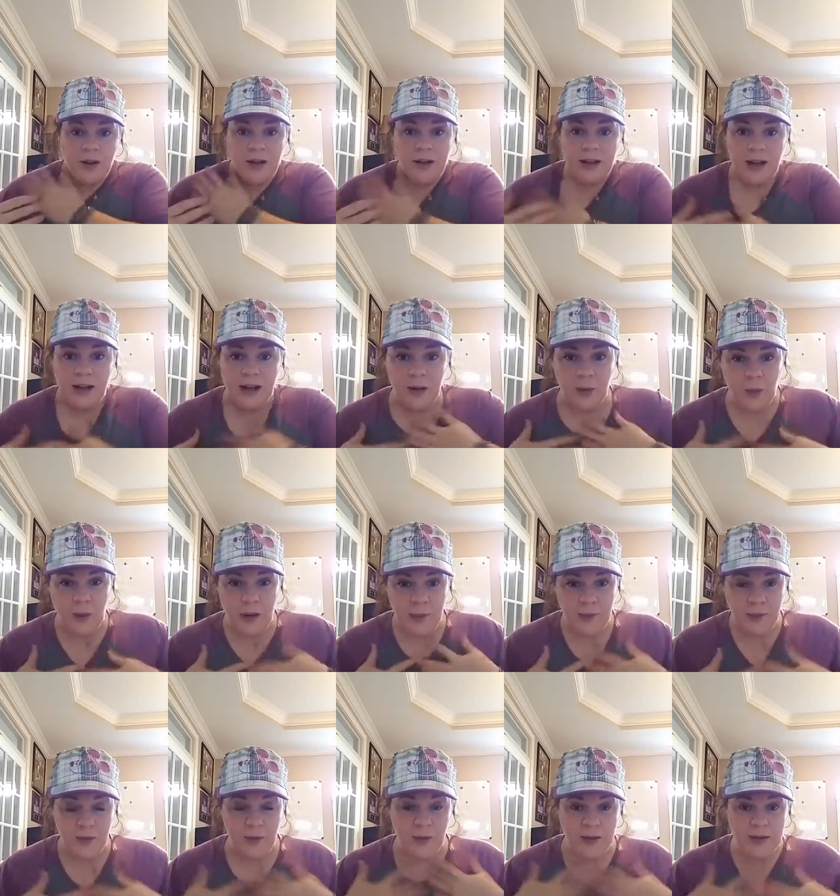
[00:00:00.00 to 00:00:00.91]
kind of
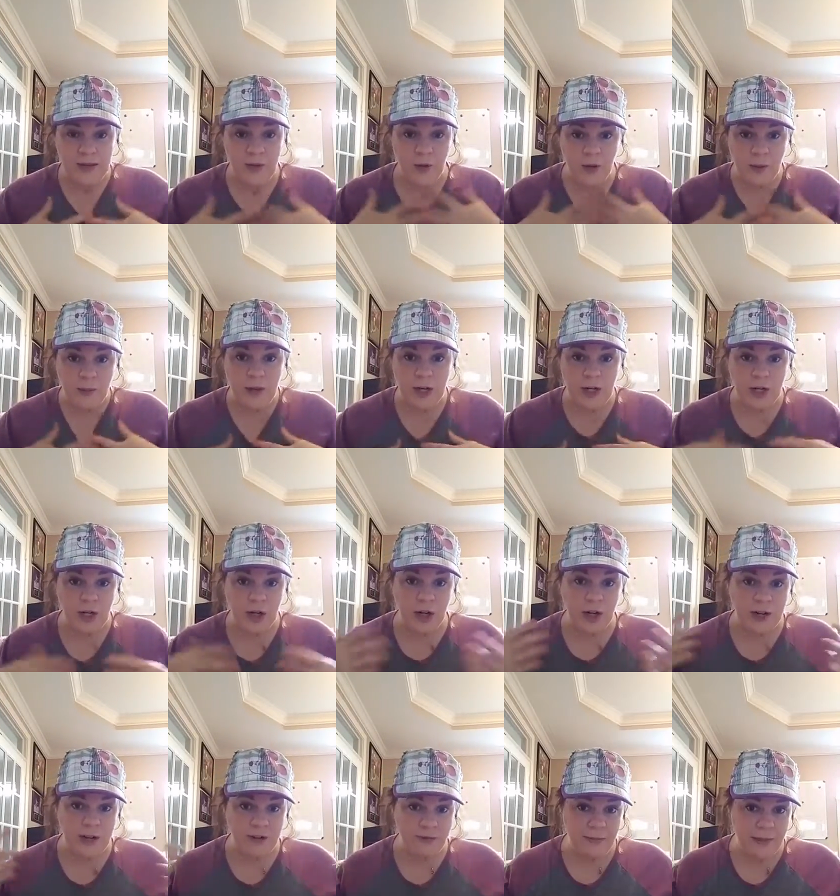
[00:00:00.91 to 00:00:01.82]
wipe the residue on my
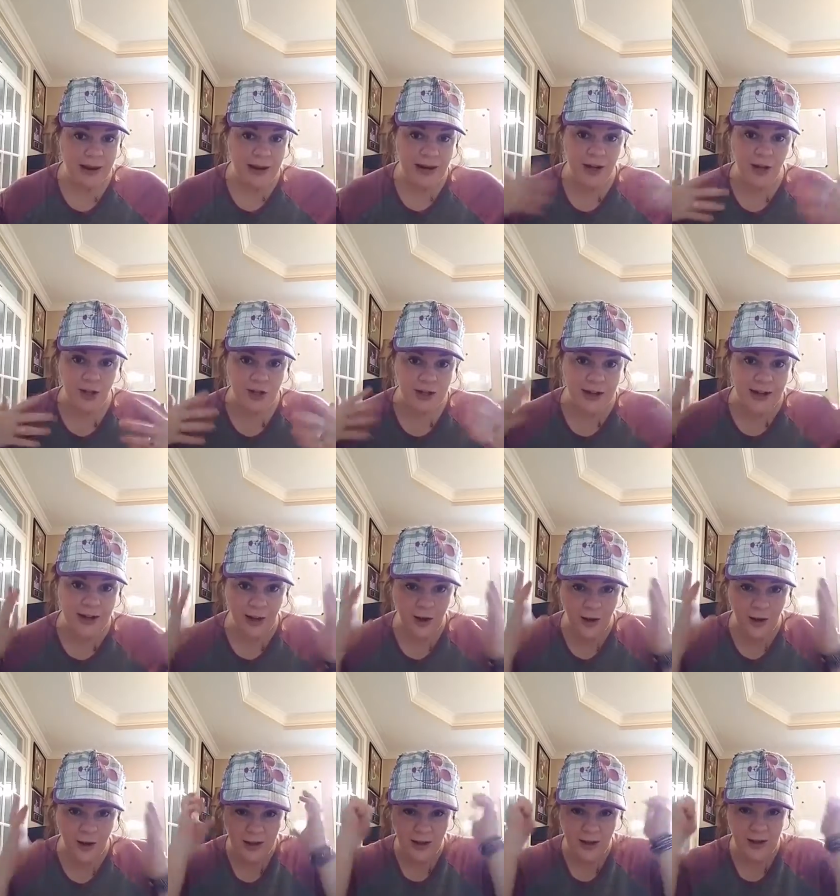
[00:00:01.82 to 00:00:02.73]
shirt. If my hair is
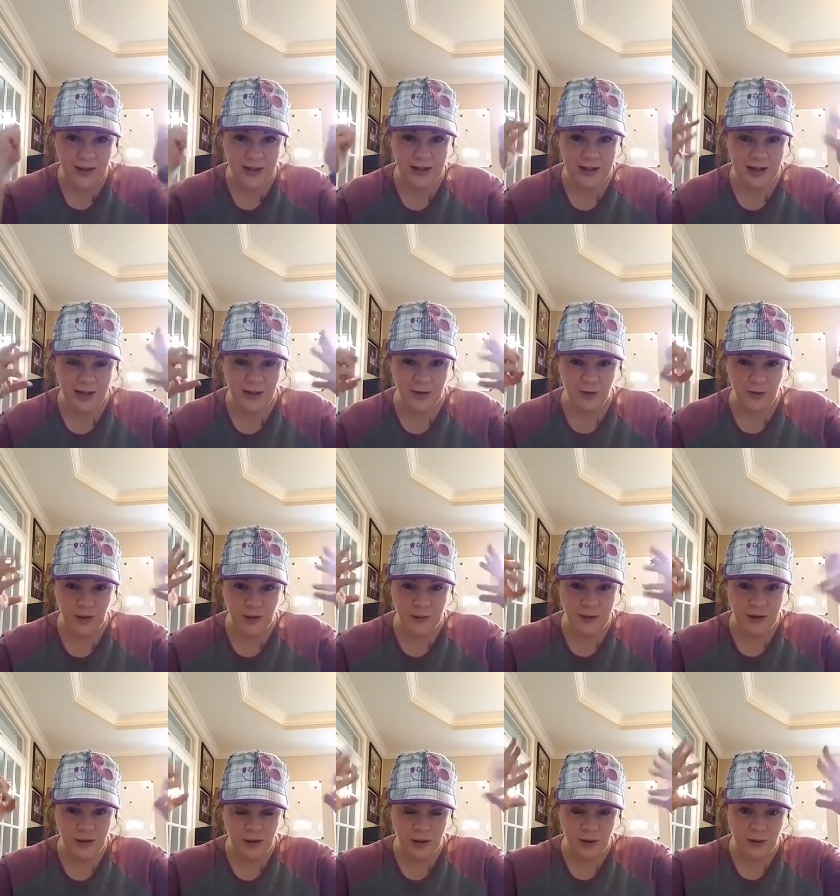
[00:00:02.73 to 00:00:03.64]
down, I'll just kind of rub
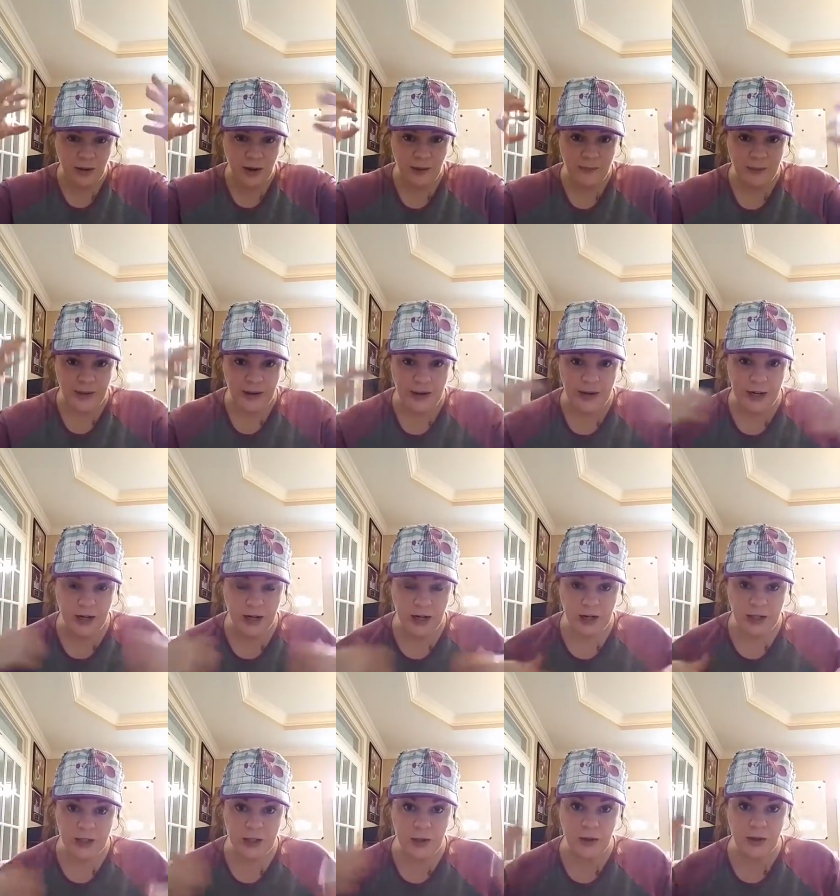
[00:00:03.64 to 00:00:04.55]
it throughout my
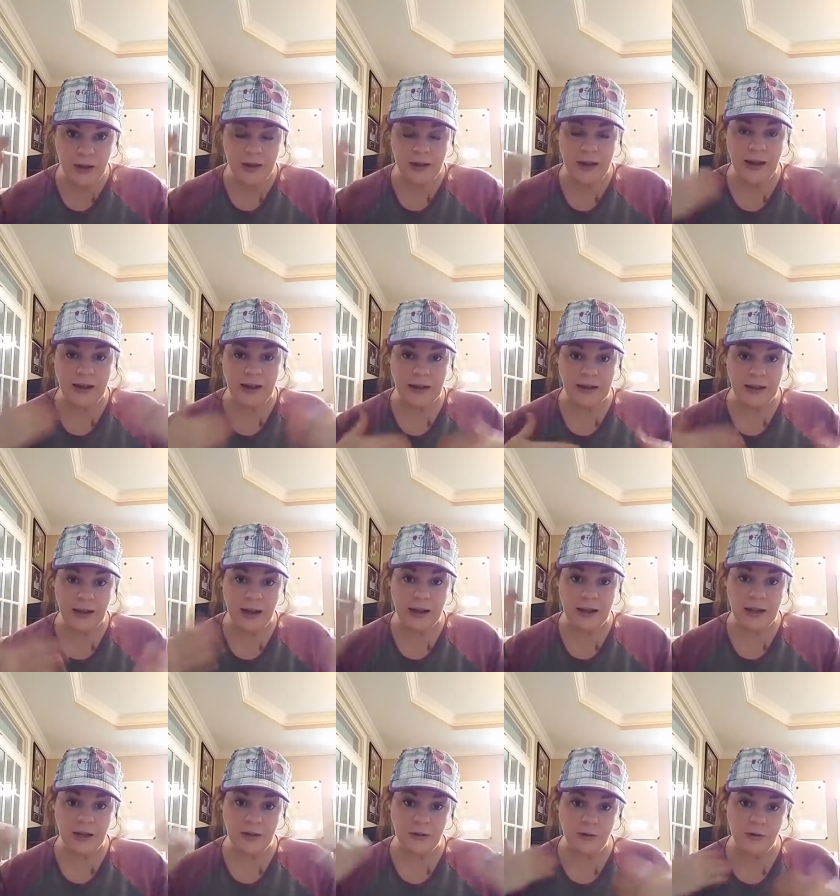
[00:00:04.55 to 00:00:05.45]
hair so that that can
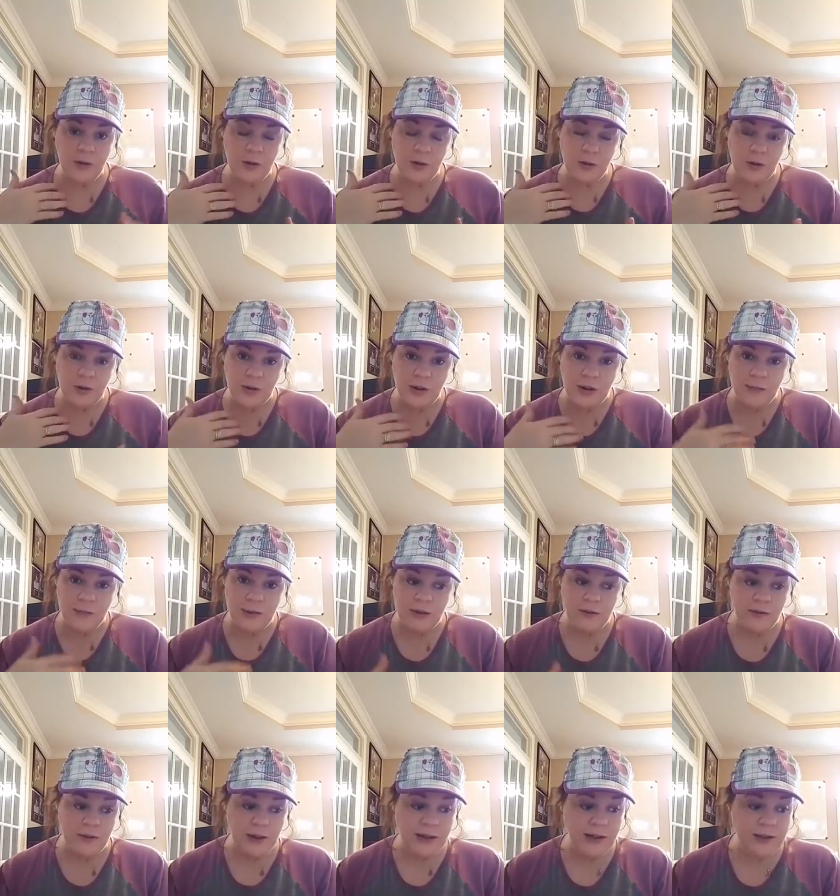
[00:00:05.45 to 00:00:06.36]
kind of diffuse around my
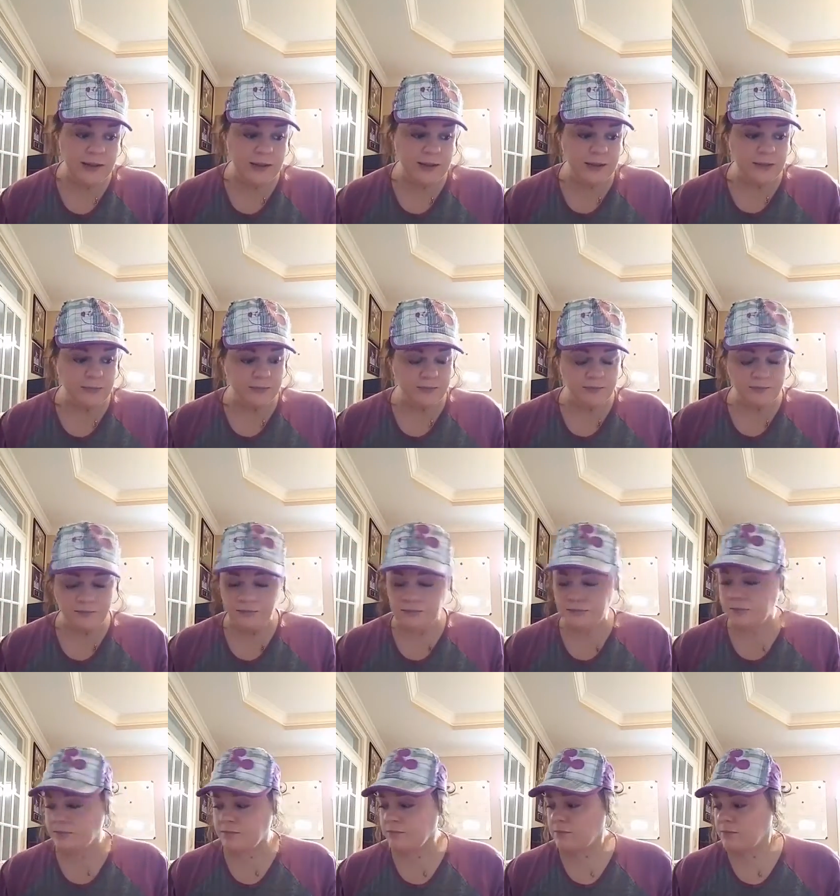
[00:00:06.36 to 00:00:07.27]
face.
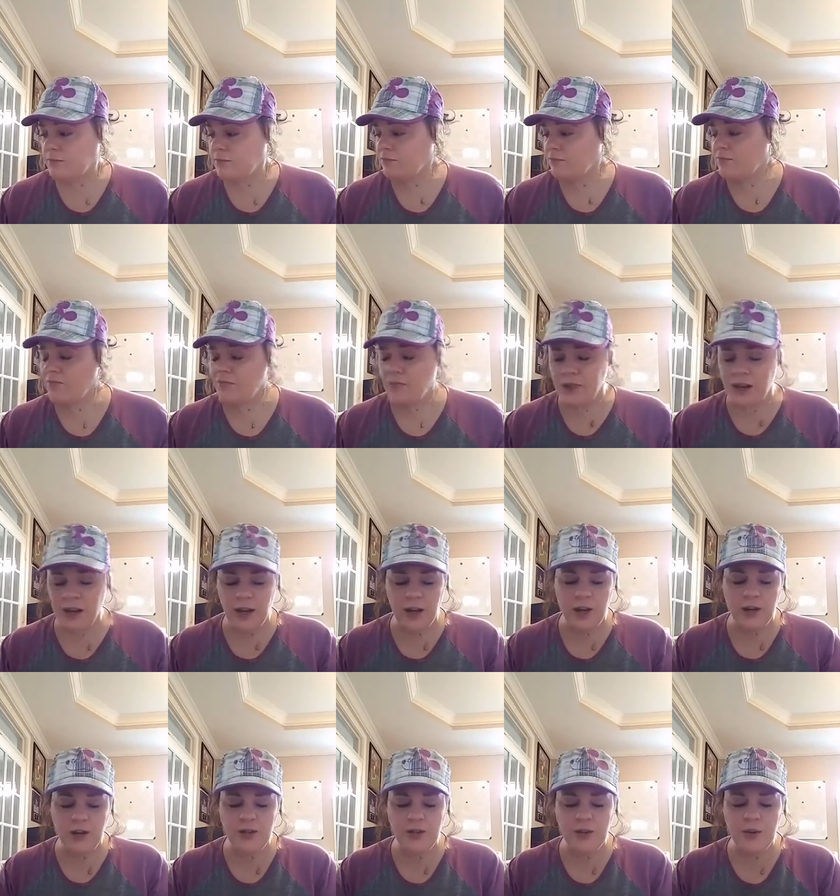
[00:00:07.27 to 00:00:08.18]
I
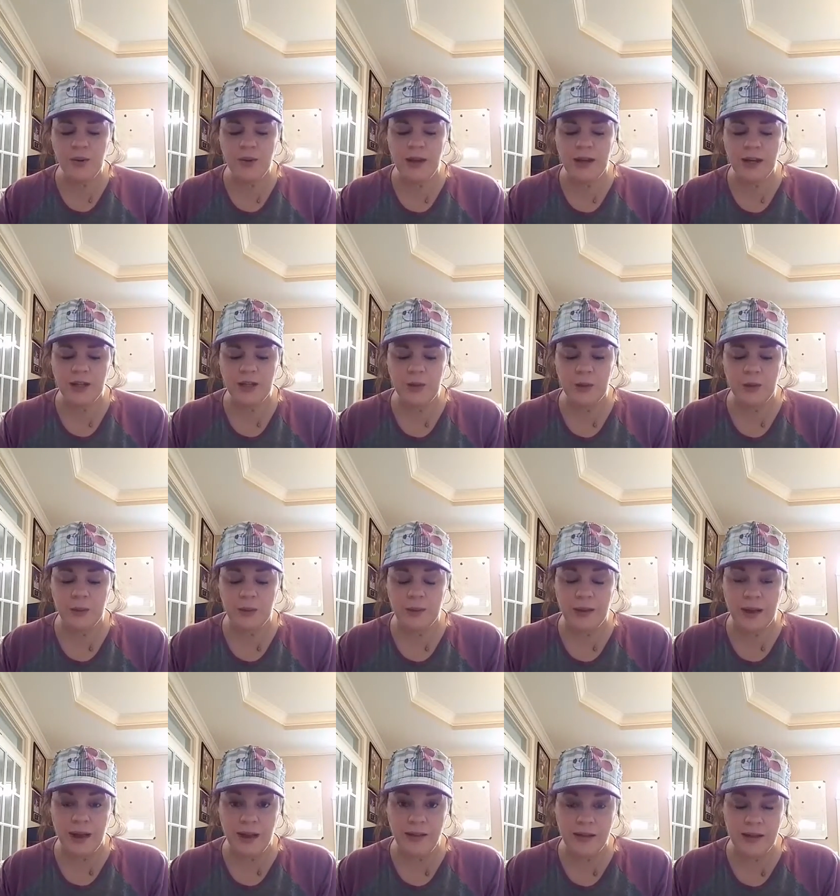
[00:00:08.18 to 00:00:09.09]
also like to
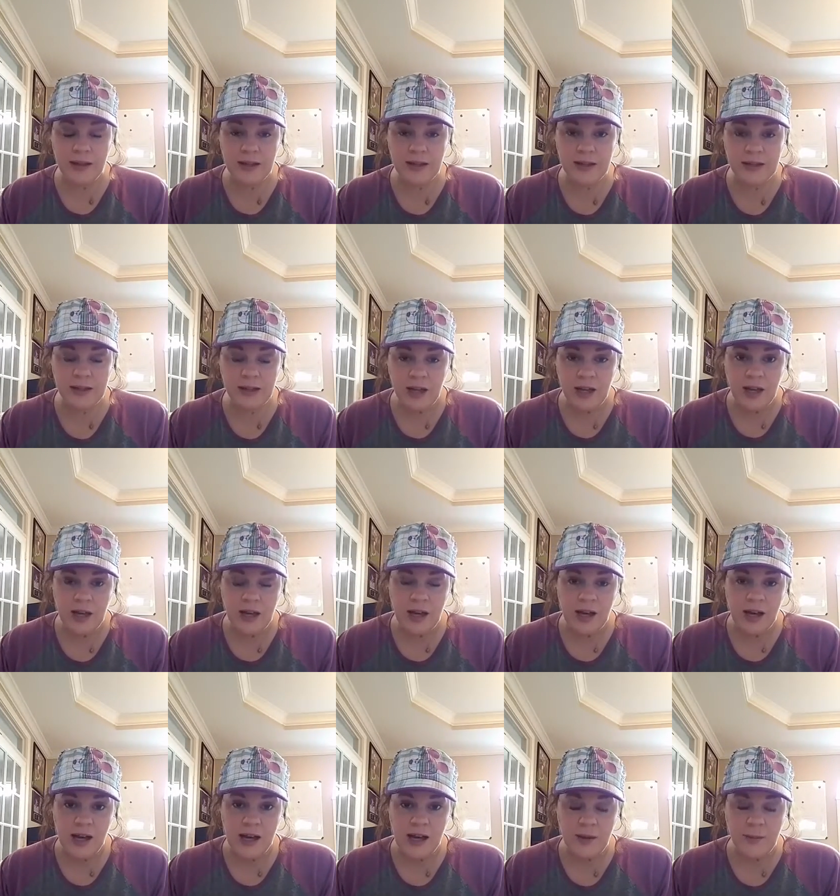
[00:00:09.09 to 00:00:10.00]
apply this
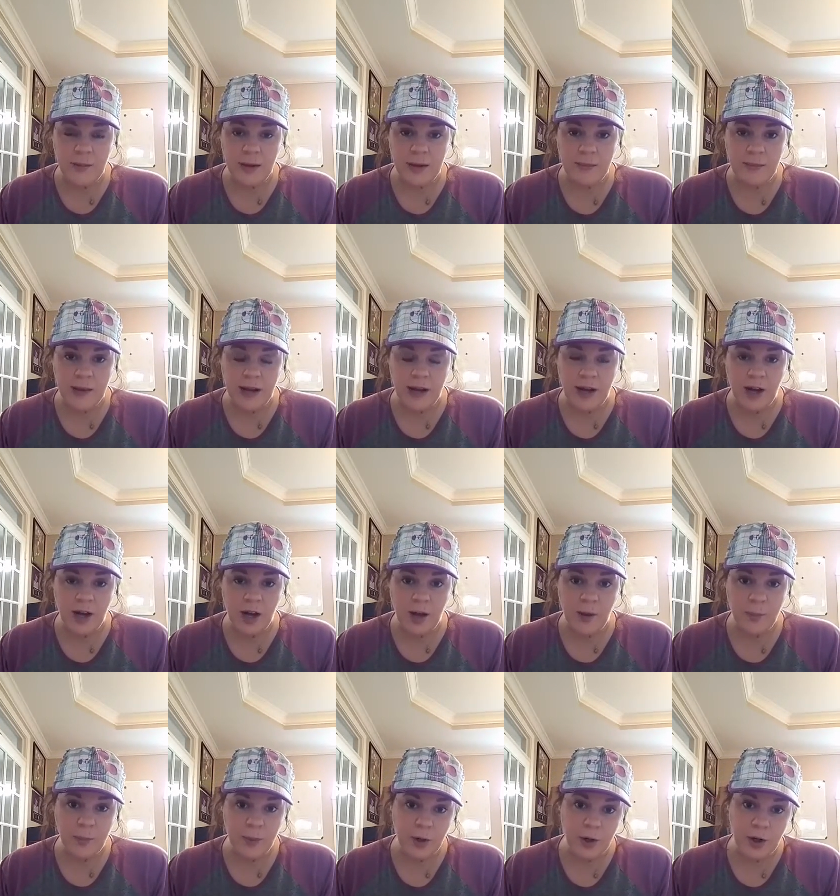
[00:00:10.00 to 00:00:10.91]
in my
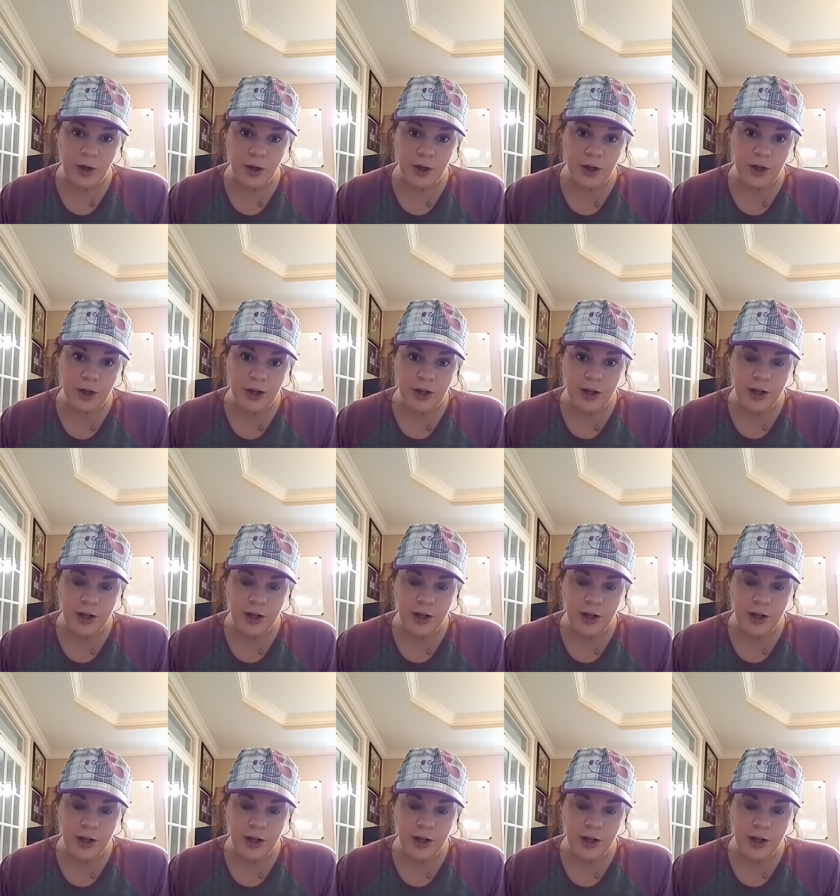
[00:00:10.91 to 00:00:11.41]
upper